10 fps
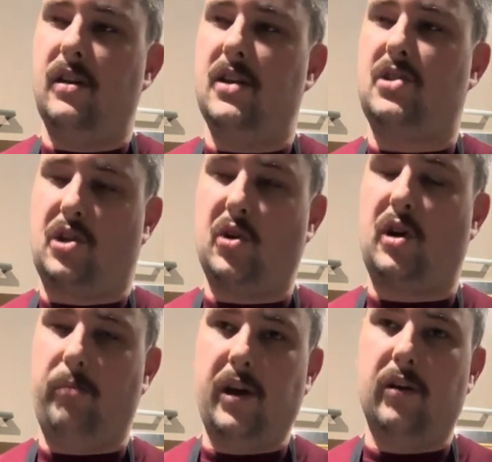is to cook
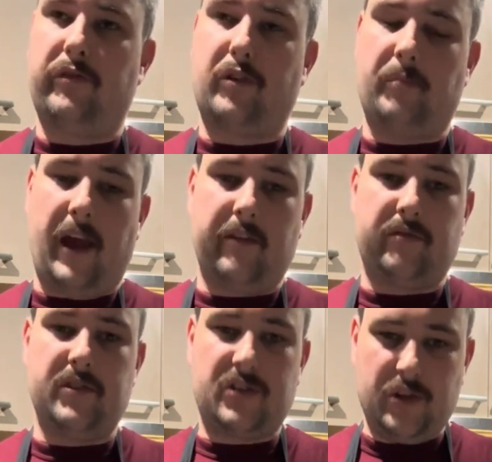a meal from
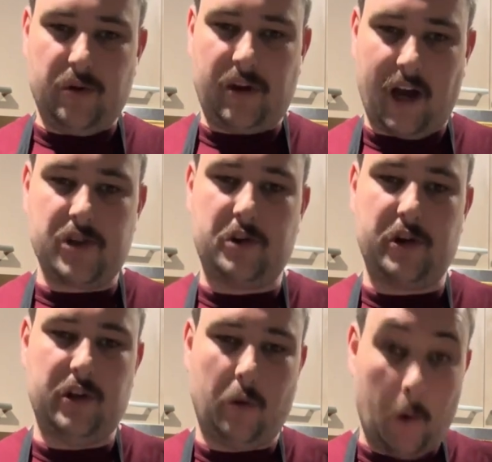every single
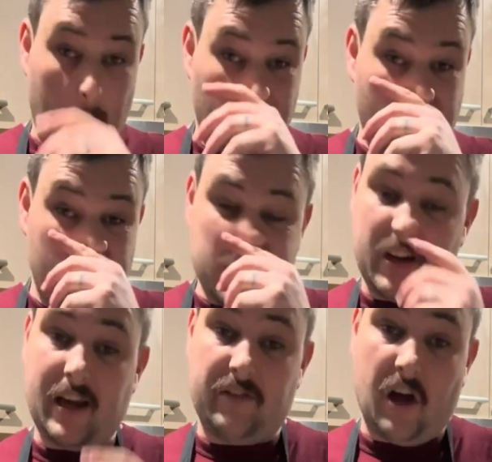country in the world. So
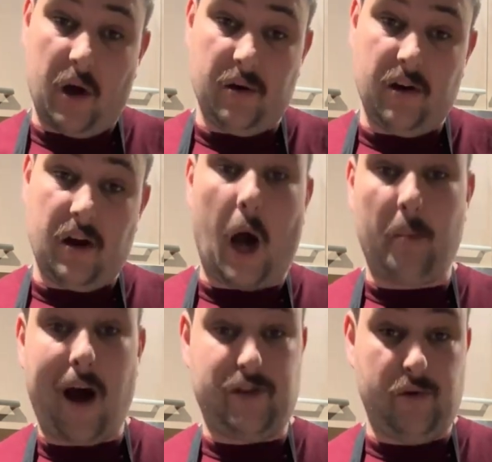you never know, I
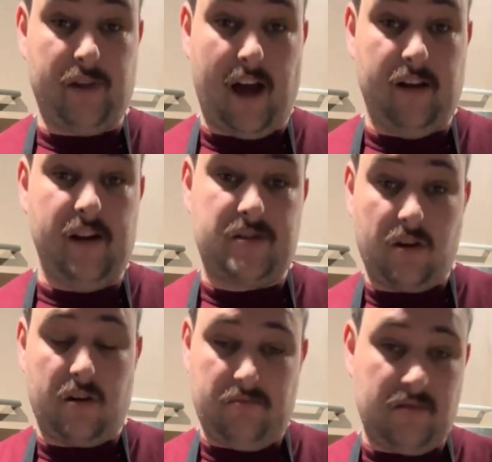might do that. So
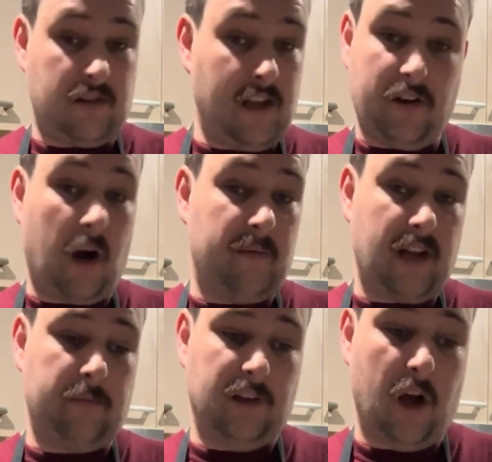leave a comment
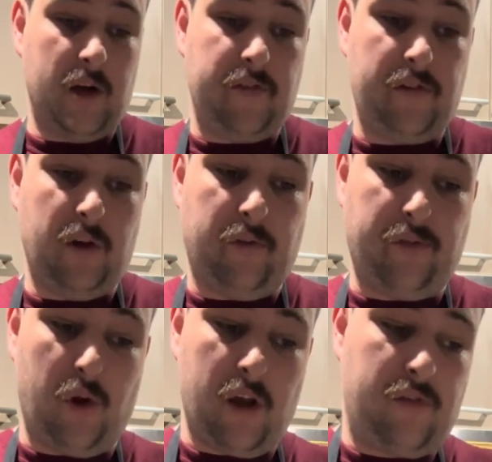down below if
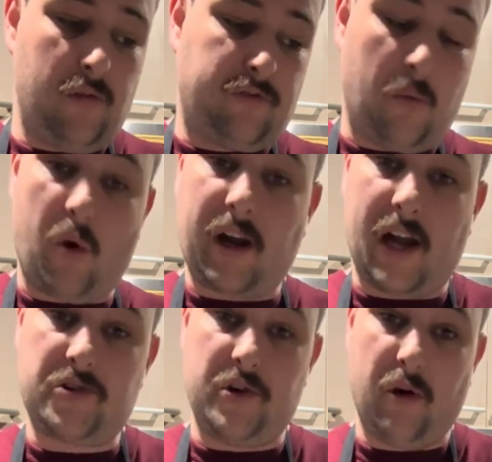you from what
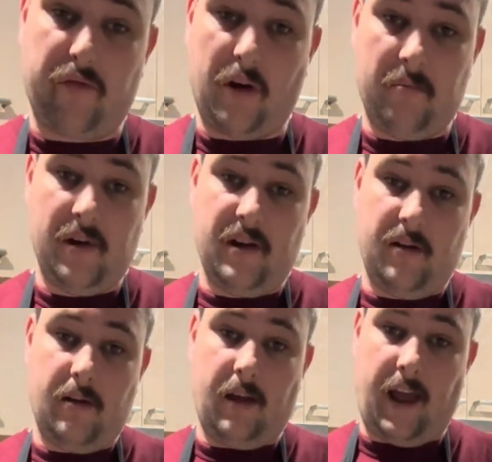country you're from,
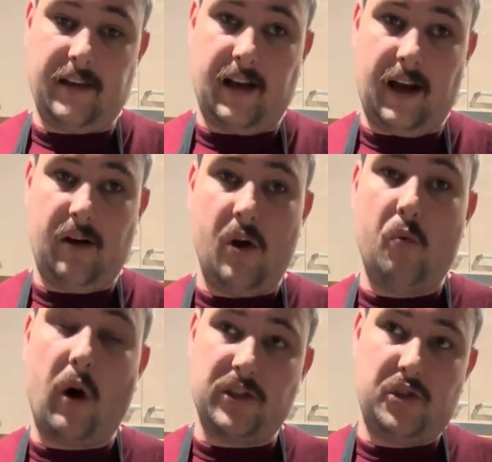and
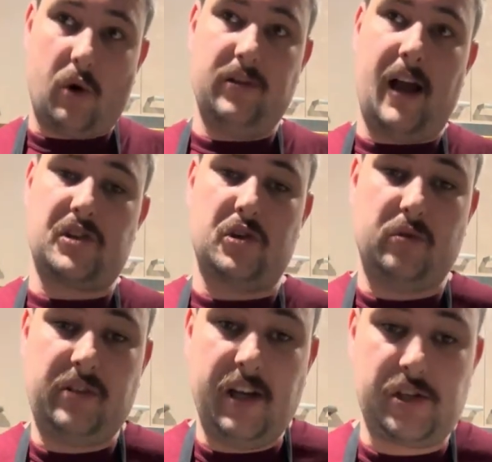what's your national
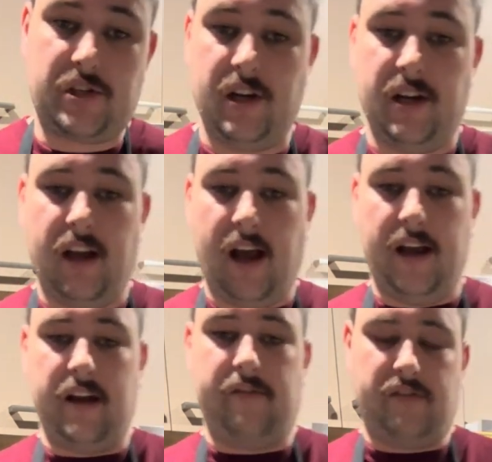dish,
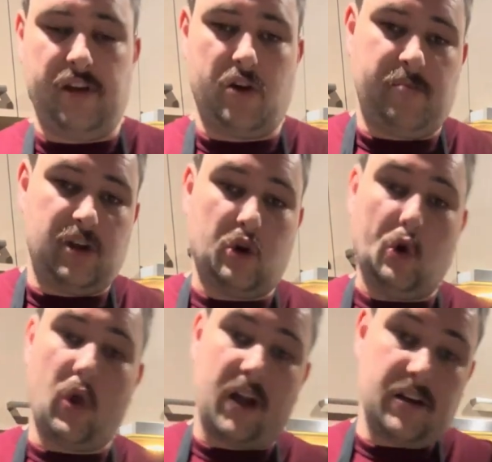and if you think it would be a
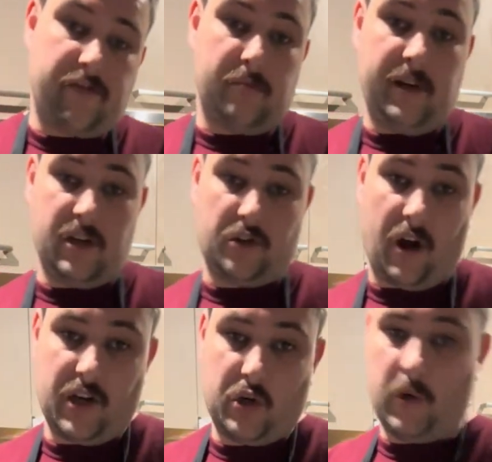cool idea for me to
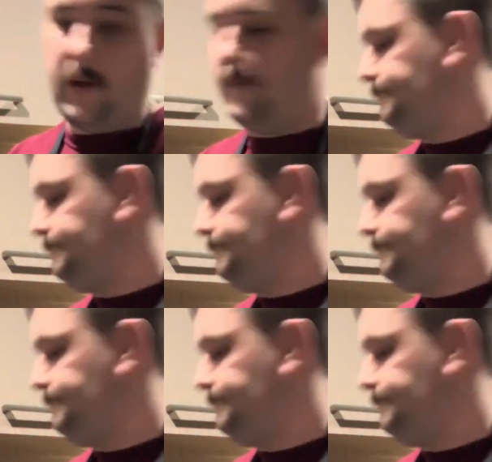try and cook it.